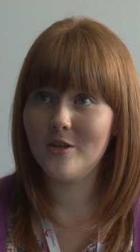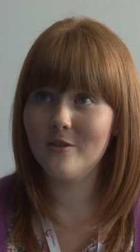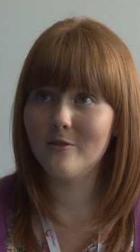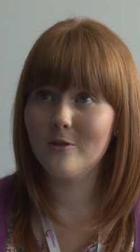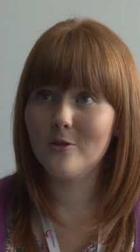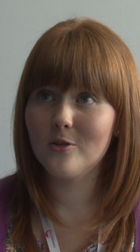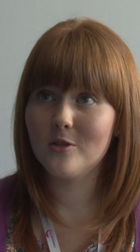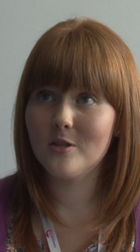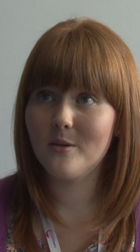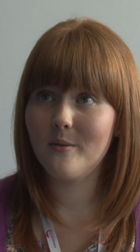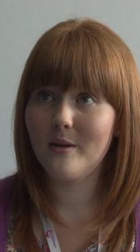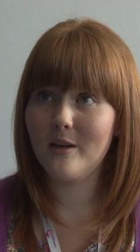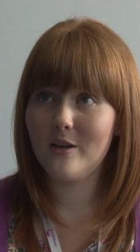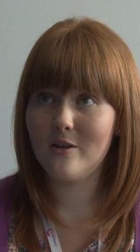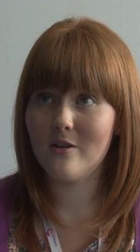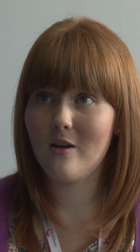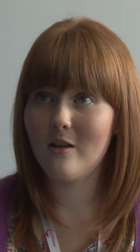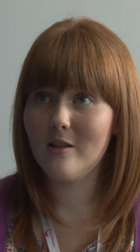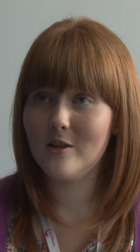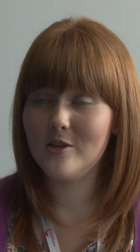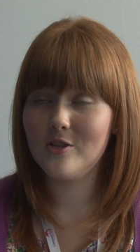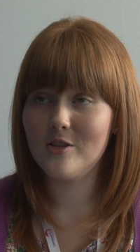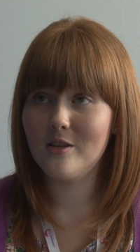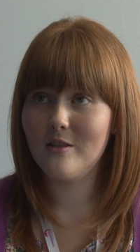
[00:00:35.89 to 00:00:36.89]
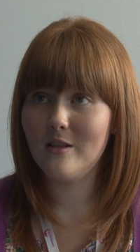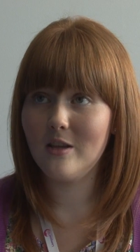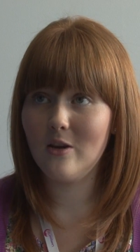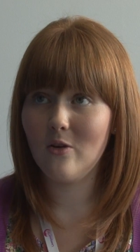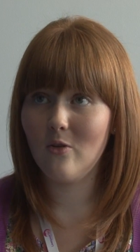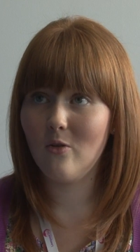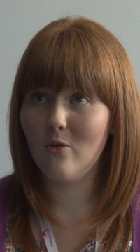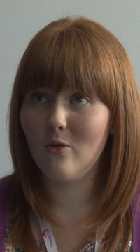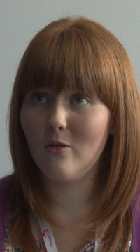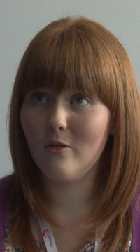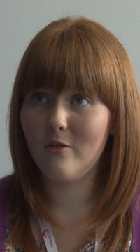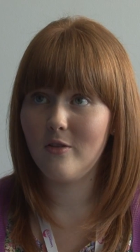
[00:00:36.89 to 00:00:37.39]
You're also acknowledging the
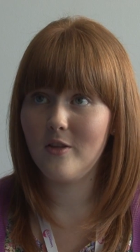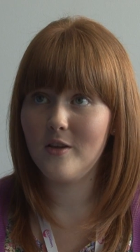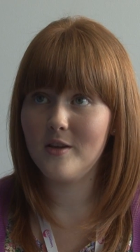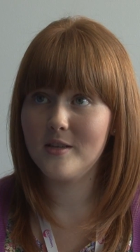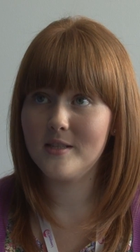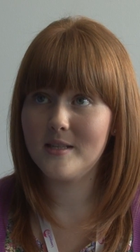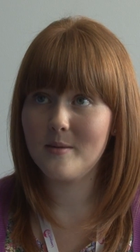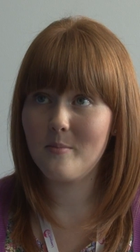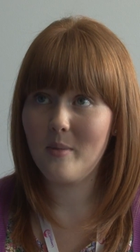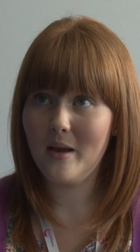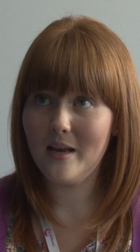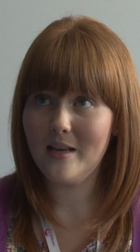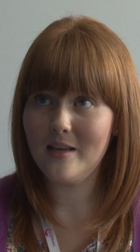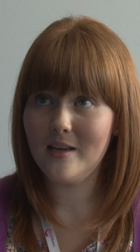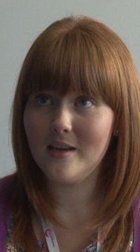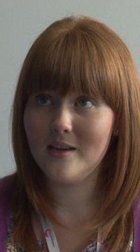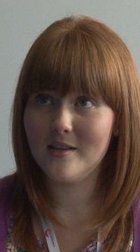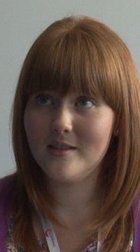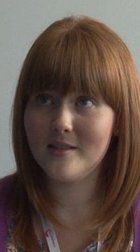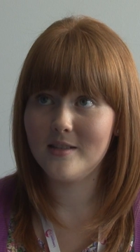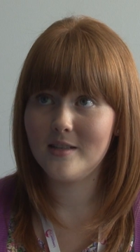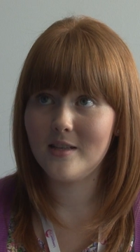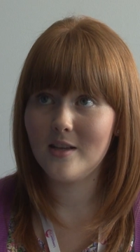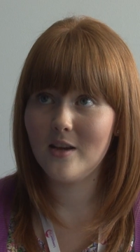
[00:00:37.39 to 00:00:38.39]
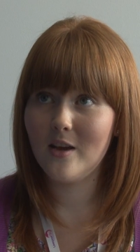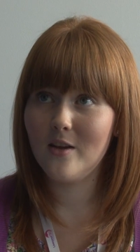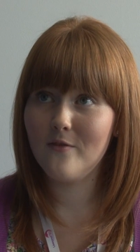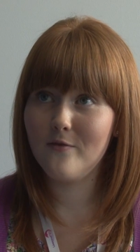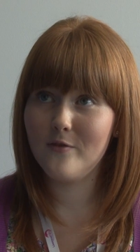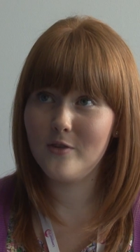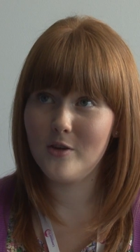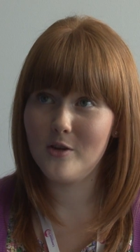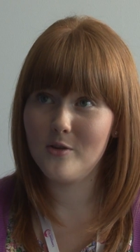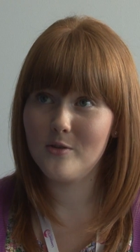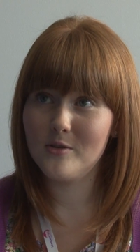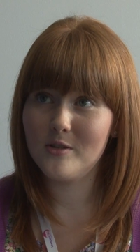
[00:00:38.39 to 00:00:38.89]
author's opinions
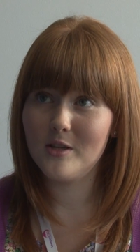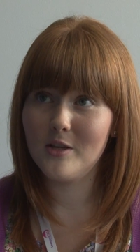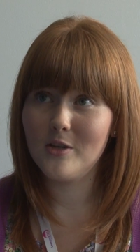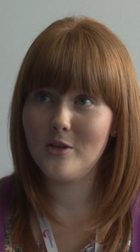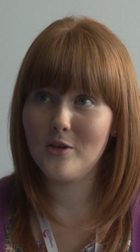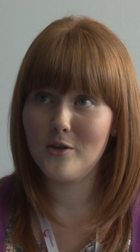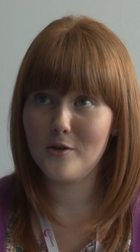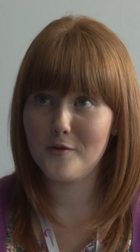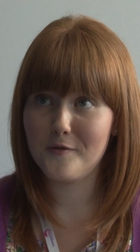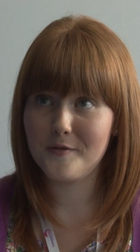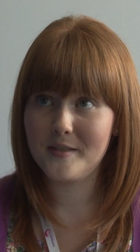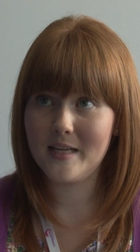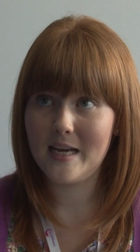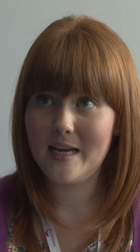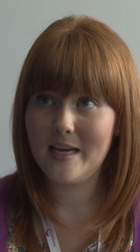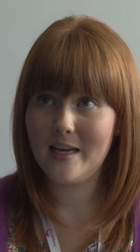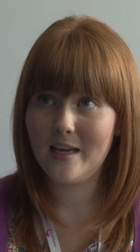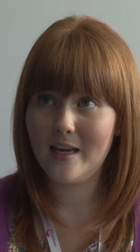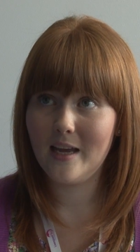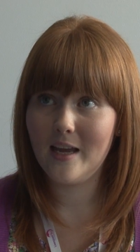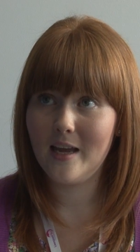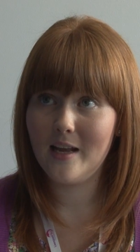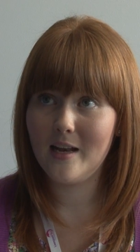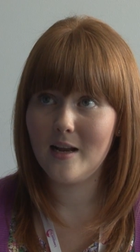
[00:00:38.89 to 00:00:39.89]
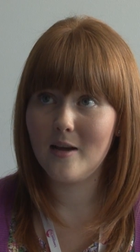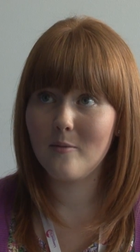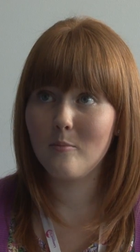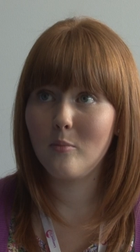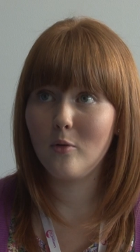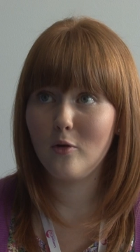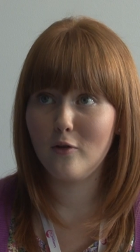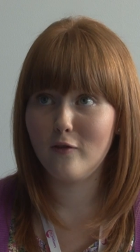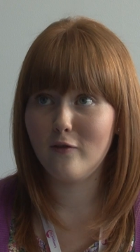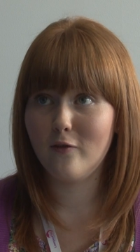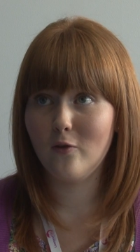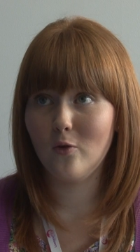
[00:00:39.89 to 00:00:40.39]
and views that you've taken and
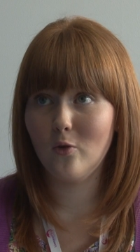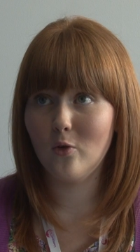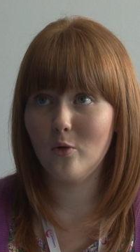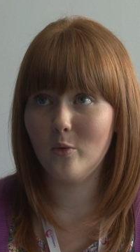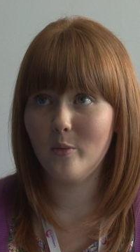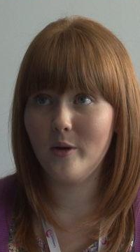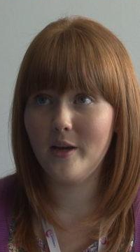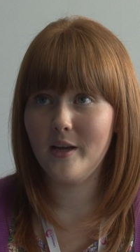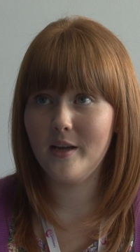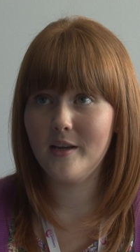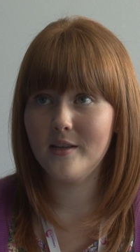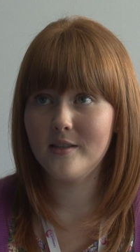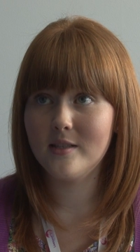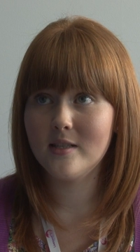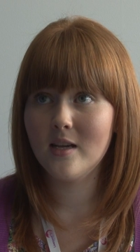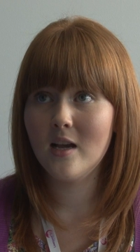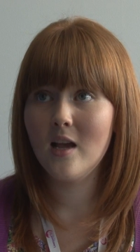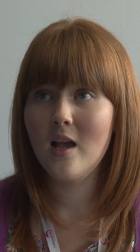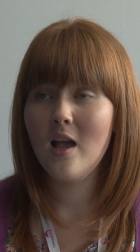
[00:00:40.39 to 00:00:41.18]
put forward.